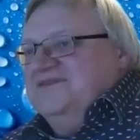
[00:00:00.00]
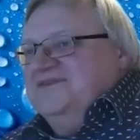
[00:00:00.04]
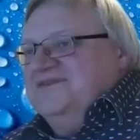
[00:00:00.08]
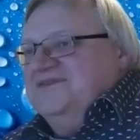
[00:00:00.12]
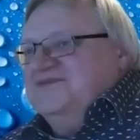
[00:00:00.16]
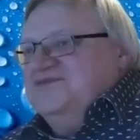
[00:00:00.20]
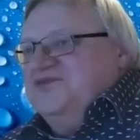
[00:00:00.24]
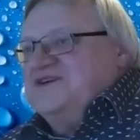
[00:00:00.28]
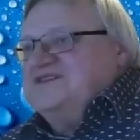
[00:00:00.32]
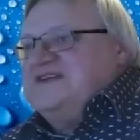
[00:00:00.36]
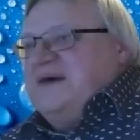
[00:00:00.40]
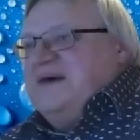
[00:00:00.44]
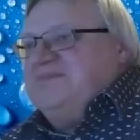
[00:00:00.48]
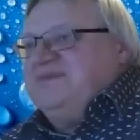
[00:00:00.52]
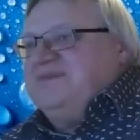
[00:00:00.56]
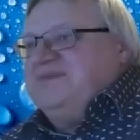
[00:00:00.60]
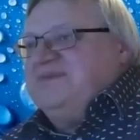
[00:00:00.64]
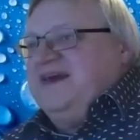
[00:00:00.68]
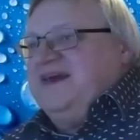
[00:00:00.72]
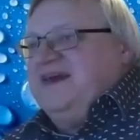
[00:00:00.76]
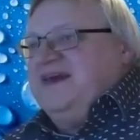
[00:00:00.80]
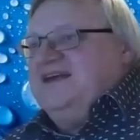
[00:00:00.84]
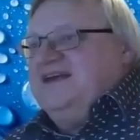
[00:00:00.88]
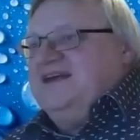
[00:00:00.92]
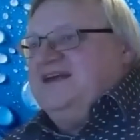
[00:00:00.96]
For example,
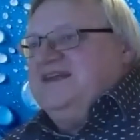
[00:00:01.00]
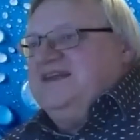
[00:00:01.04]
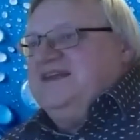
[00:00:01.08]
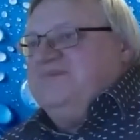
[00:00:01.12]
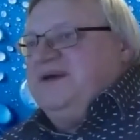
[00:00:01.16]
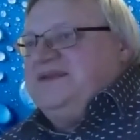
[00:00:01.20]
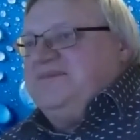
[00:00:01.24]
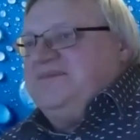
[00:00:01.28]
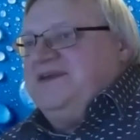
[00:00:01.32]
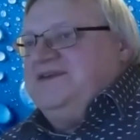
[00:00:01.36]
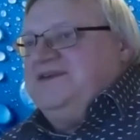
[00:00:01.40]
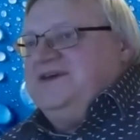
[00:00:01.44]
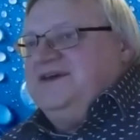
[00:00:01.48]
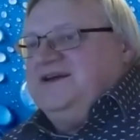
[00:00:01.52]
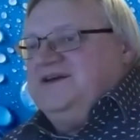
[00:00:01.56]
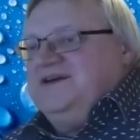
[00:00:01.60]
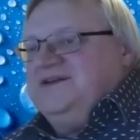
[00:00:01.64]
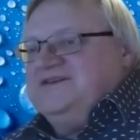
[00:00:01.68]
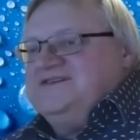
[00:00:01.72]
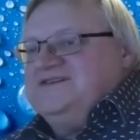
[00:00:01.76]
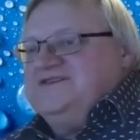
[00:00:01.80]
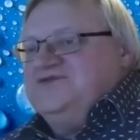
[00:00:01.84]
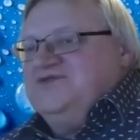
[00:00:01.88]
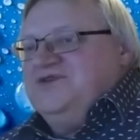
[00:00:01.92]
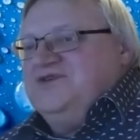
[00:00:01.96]
like in the
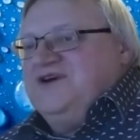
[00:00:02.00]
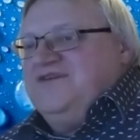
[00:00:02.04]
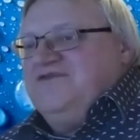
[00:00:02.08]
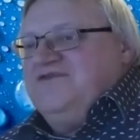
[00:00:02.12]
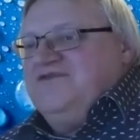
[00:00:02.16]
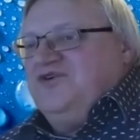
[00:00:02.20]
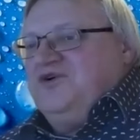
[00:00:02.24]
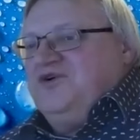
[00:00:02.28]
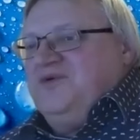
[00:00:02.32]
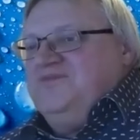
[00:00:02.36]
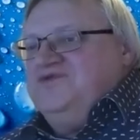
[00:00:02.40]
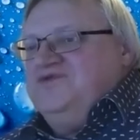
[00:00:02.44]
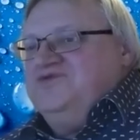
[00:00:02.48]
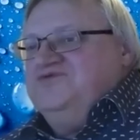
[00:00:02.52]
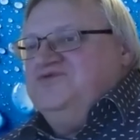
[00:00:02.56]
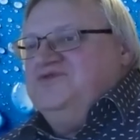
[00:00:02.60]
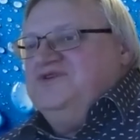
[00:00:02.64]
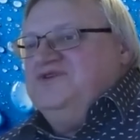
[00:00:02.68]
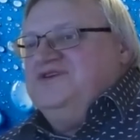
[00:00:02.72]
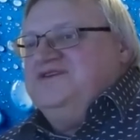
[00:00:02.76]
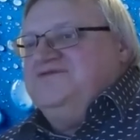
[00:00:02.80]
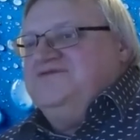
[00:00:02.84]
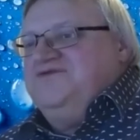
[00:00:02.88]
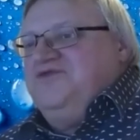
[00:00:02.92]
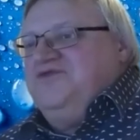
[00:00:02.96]
metamaterials, you have a
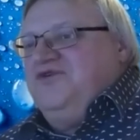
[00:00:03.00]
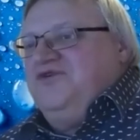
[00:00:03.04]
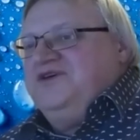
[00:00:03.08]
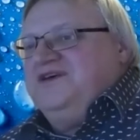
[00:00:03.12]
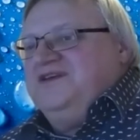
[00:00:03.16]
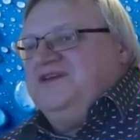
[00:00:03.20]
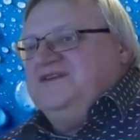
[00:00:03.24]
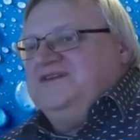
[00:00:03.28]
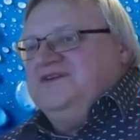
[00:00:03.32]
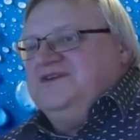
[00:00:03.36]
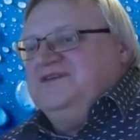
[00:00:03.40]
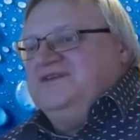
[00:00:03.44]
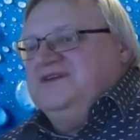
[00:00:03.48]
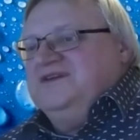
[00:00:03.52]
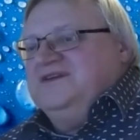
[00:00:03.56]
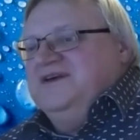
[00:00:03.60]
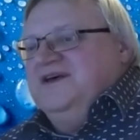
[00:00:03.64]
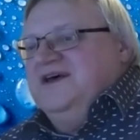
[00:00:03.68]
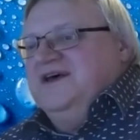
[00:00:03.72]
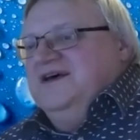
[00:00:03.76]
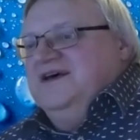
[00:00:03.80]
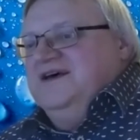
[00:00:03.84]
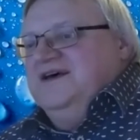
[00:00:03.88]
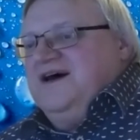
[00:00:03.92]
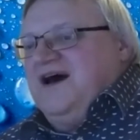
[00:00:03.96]
community working on
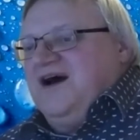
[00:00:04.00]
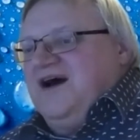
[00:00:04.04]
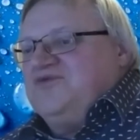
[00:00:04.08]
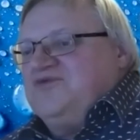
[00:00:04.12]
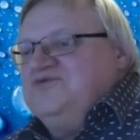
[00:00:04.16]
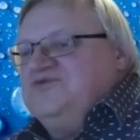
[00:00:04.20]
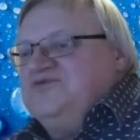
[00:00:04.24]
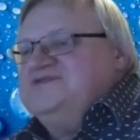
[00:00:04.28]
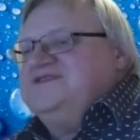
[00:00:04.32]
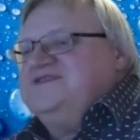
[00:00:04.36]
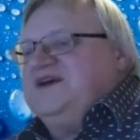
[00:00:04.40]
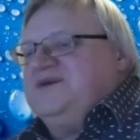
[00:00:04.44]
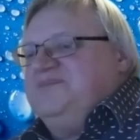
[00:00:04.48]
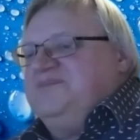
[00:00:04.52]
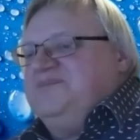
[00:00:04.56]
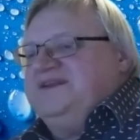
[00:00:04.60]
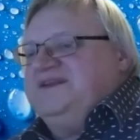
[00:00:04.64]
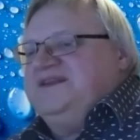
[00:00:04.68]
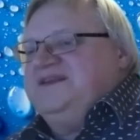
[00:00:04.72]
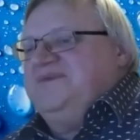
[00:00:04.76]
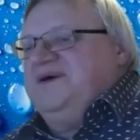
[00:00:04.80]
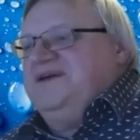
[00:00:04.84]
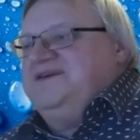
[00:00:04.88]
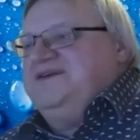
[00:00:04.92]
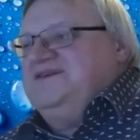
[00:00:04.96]
acoustic
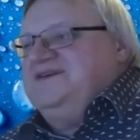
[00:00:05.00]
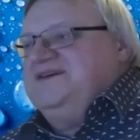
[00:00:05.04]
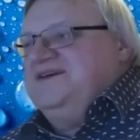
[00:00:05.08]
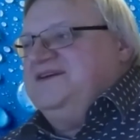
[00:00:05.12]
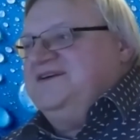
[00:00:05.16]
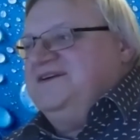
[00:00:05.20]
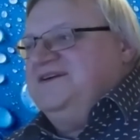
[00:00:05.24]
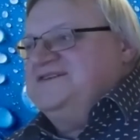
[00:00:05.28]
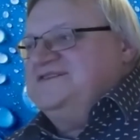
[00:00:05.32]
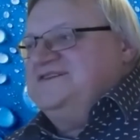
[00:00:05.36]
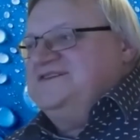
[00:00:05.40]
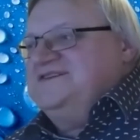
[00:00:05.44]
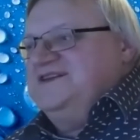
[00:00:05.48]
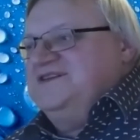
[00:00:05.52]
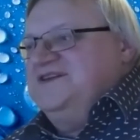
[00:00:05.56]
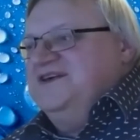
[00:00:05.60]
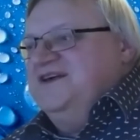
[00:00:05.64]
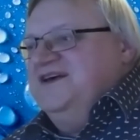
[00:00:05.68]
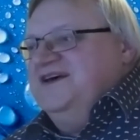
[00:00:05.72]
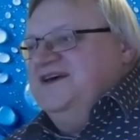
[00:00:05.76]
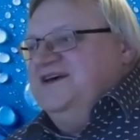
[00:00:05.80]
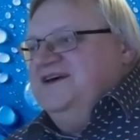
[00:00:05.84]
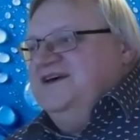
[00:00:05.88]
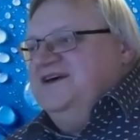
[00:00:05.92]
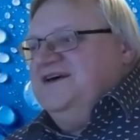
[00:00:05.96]
metamaterials, and
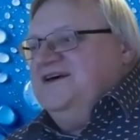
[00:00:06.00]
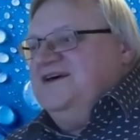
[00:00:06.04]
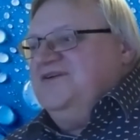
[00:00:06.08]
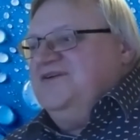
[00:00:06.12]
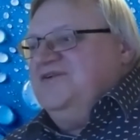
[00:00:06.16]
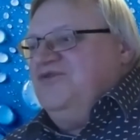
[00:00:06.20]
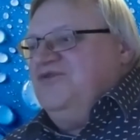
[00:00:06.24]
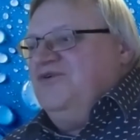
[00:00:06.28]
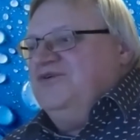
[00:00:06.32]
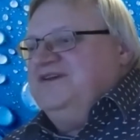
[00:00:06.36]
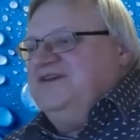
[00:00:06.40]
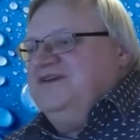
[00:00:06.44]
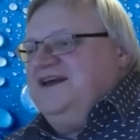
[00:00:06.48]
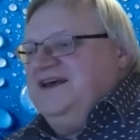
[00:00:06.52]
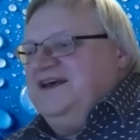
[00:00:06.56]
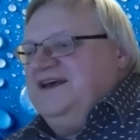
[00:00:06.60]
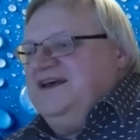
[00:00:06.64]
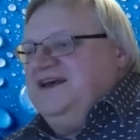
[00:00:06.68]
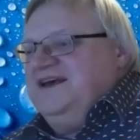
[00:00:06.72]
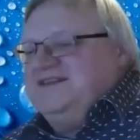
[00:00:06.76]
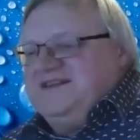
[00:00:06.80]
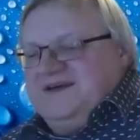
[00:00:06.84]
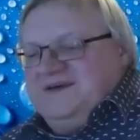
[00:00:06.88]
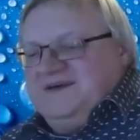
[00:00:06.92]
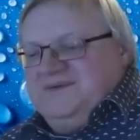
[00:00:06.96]
only at
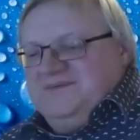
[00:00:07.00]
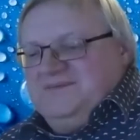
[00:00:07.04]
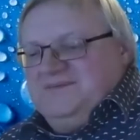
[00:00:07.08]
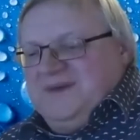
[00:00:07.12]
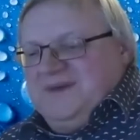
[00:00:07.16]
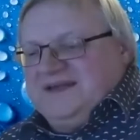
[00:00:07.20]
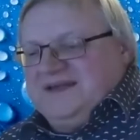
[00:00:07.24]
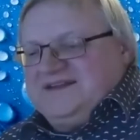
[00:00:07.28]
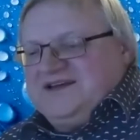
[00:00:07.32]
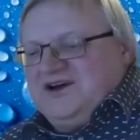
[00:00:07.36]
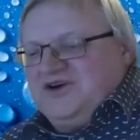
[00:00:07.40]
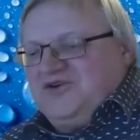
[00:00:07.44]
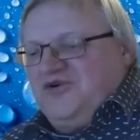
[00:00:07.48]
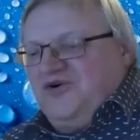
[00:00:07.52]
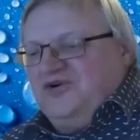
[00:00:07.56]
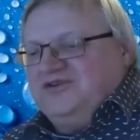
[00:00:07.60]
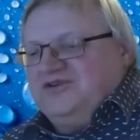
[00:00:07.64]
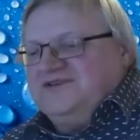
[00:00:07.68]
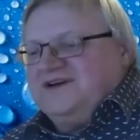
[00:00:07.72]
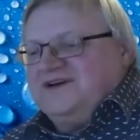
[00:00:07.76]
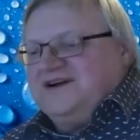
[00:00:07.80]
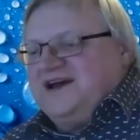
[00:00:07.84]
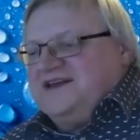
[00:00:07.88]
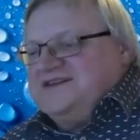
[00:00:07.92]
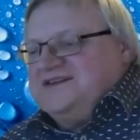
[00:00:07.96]
the Meta
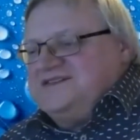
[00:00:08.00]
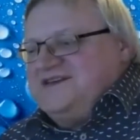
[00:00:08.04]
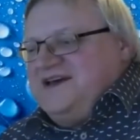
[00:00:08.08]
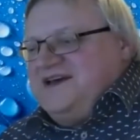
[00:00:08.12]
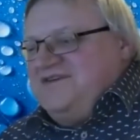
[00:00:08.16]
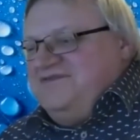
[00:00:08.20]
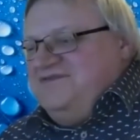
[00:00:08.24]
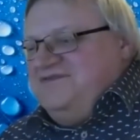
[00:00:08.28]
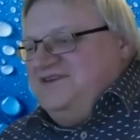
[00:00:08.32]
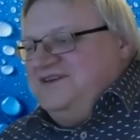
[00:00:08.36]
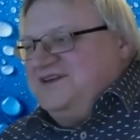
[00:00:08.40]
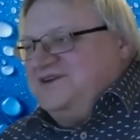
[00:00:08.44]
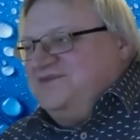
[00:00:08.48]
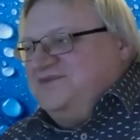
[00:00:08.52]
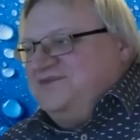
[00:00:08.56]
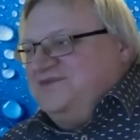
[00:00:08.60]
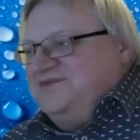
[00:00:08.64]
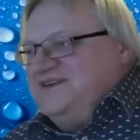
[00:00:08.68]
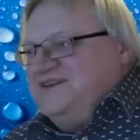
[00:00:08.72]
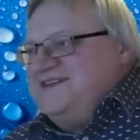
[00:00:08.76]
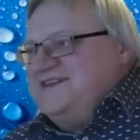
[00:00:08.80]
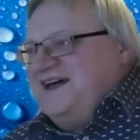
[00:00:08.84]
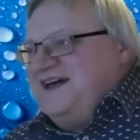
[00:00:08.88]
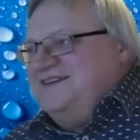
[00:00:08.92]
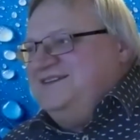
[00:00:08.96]
Congress, I think, we
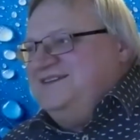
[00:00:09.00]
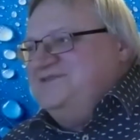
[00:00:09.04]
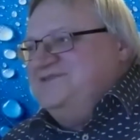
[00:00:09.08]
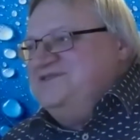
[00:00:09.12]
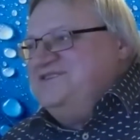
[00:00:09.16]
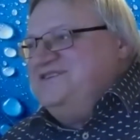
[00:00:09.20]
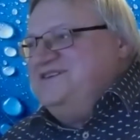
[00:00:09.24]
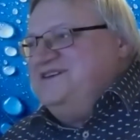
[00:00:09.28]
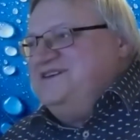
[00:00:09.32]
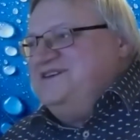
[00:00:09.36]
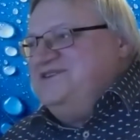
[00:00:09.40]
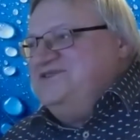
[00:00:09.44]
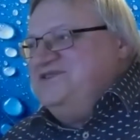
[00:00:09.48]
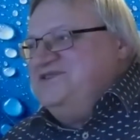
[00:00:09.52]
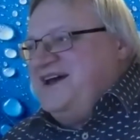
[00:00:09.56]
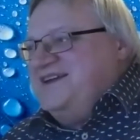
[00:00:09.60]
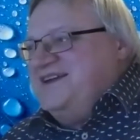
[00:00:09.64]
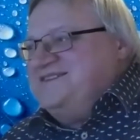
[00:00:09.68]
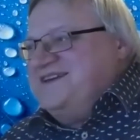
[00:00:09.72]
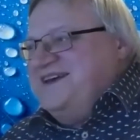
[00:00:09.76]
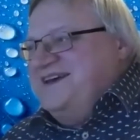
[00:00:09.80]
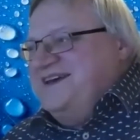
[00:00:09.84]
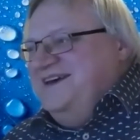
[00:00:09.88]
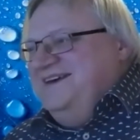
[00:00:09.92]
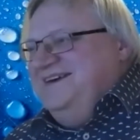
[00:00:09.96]
start to see each
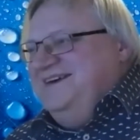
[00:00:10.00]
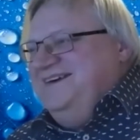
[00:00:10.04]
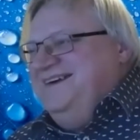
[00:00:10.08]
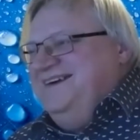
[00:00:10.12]
other